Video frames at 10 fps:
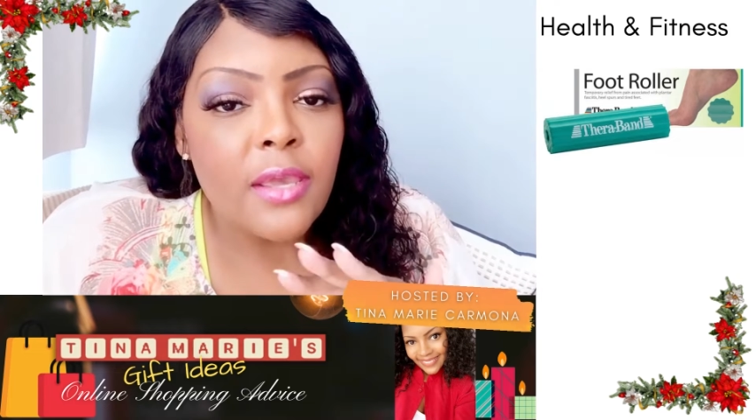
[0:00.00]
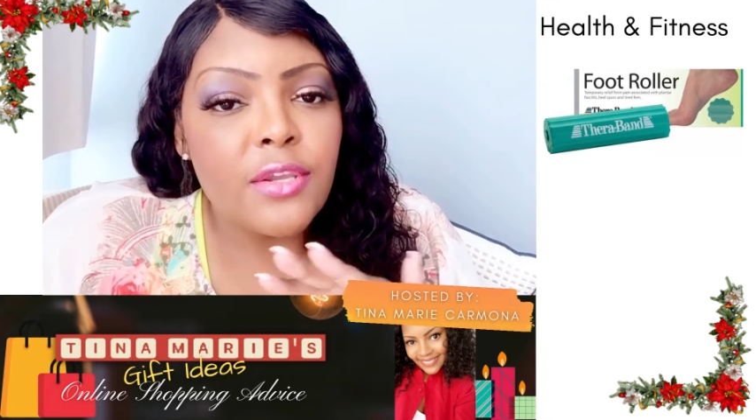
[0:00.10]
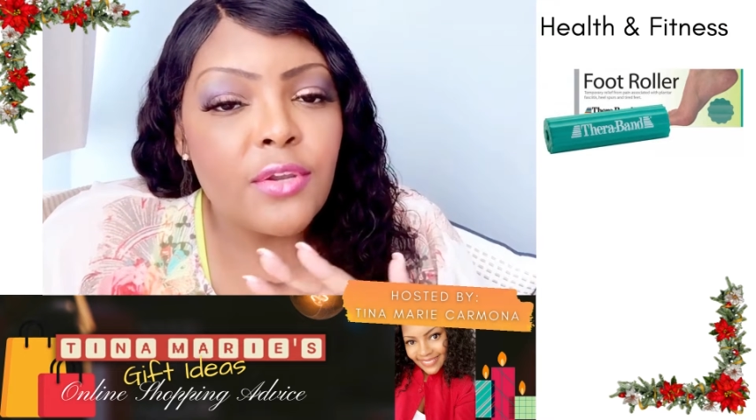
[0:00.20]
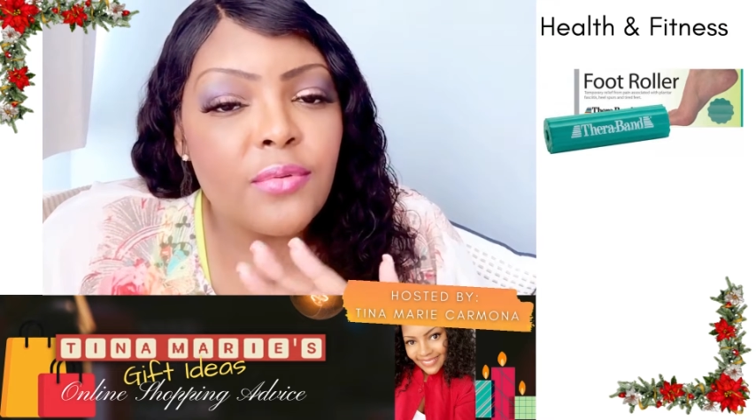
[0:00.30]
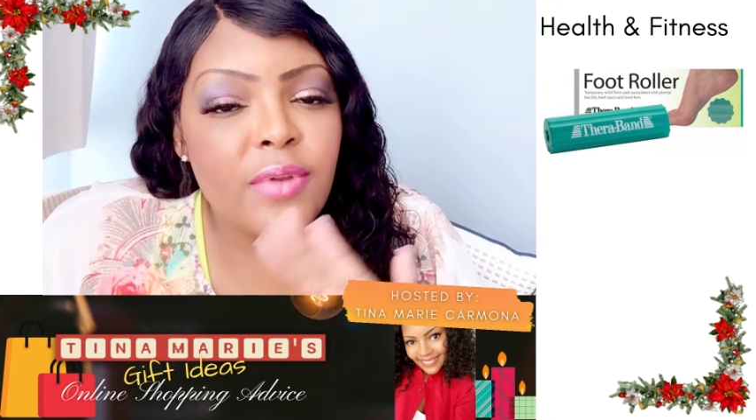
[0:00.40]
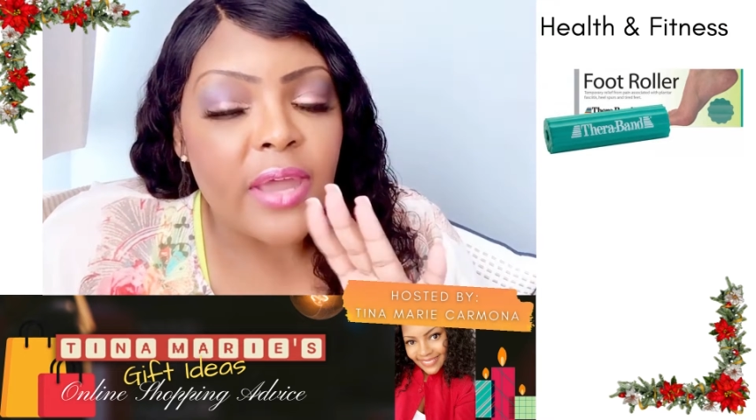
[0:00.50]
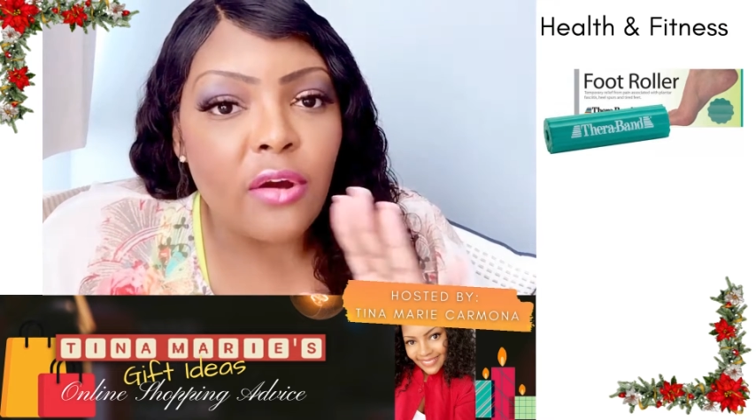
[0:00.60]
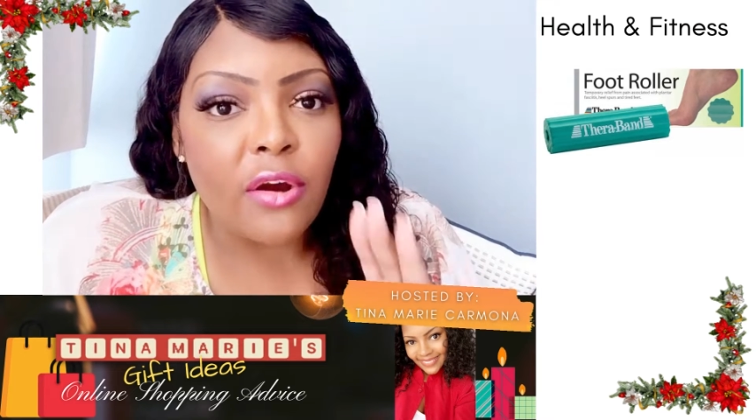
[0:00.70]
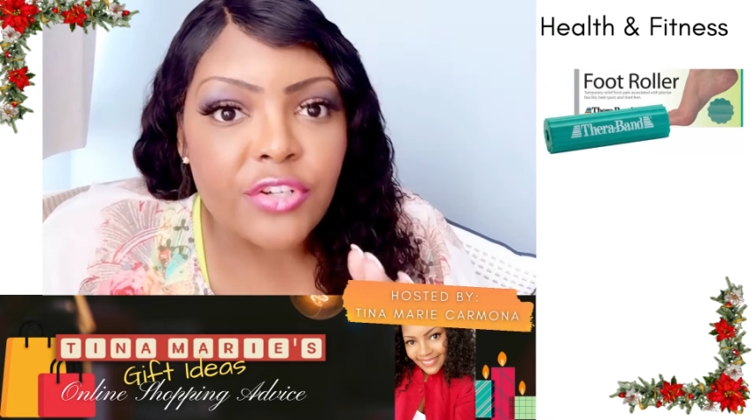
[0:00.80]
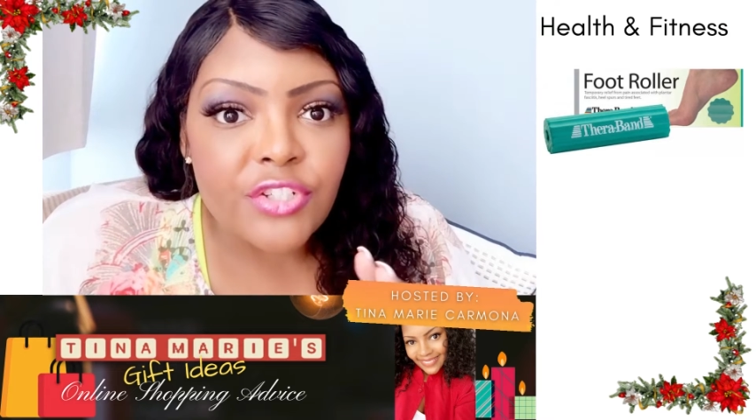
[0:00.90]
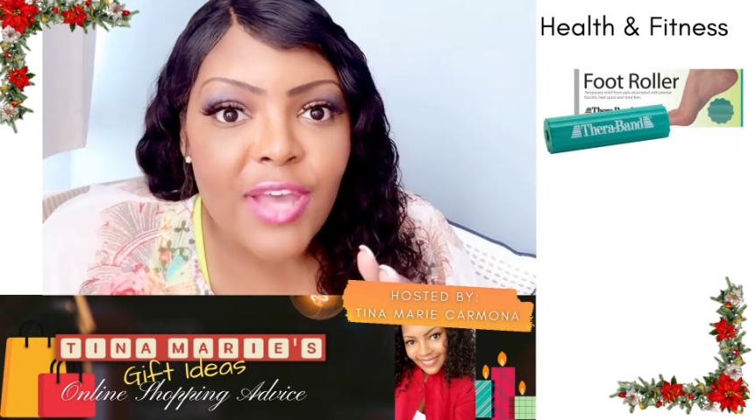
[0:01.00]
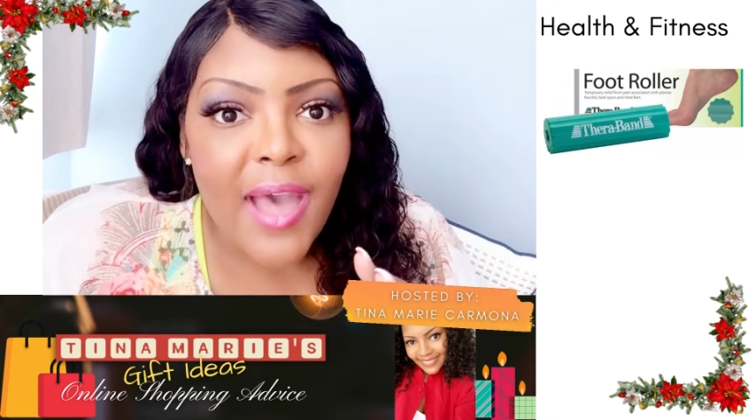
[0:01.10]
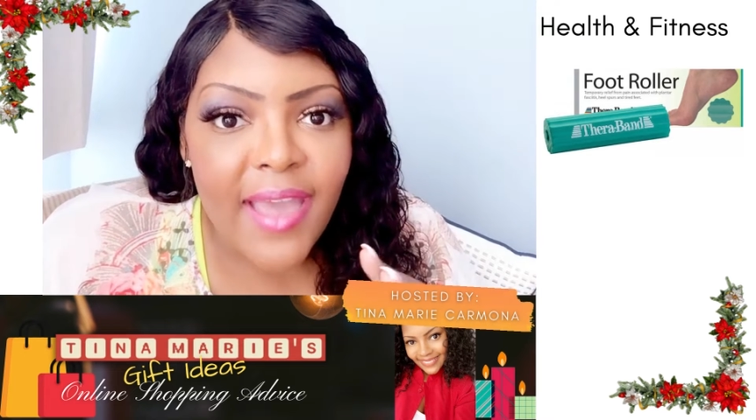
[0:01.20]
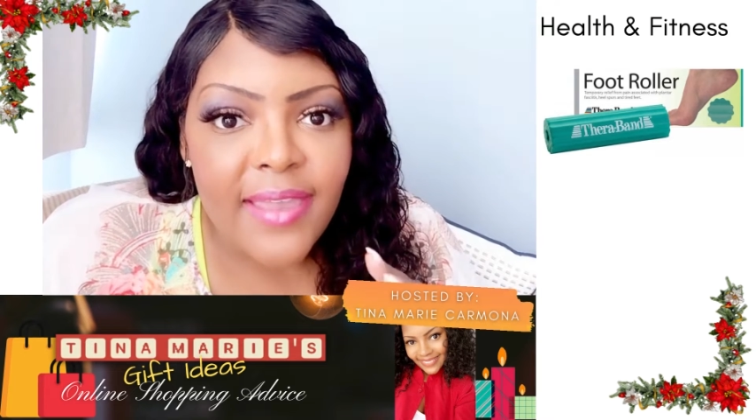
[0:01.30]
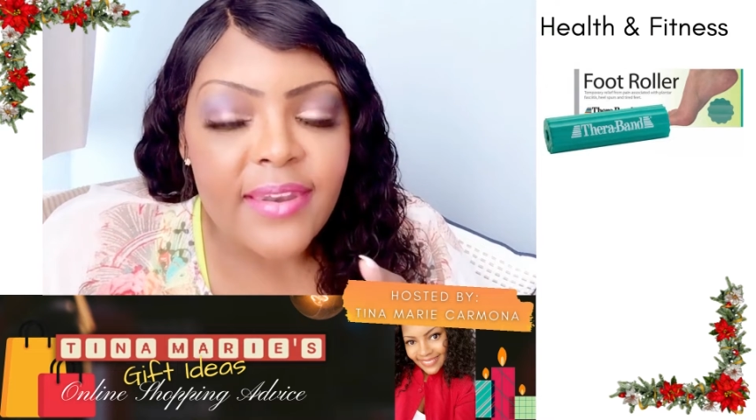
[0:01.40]
not arched
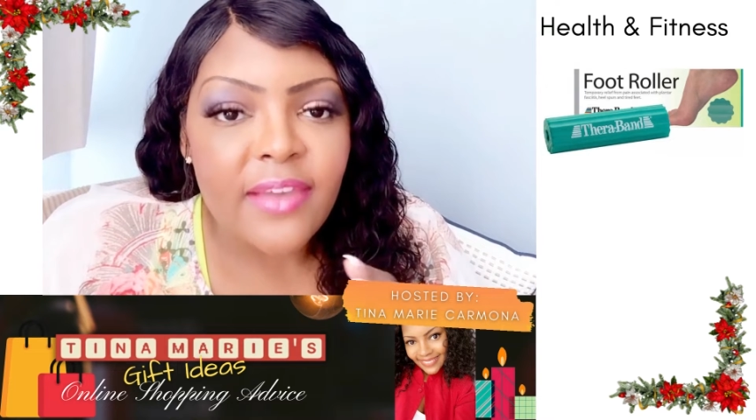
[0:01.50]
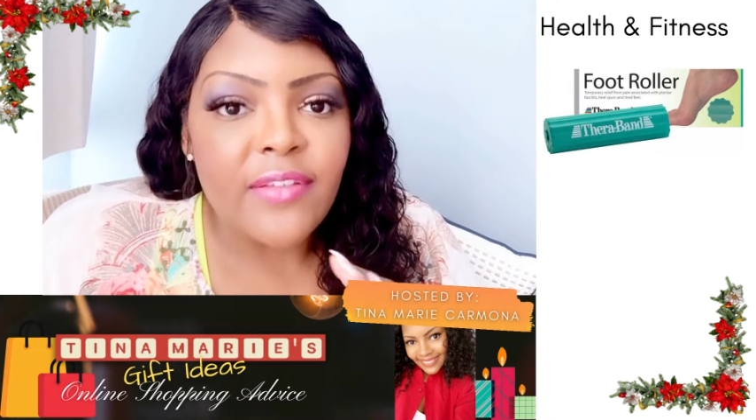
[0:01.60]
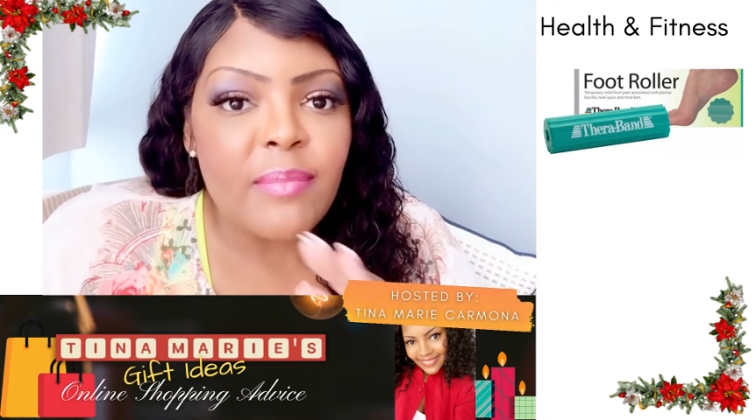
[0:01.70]
high enough.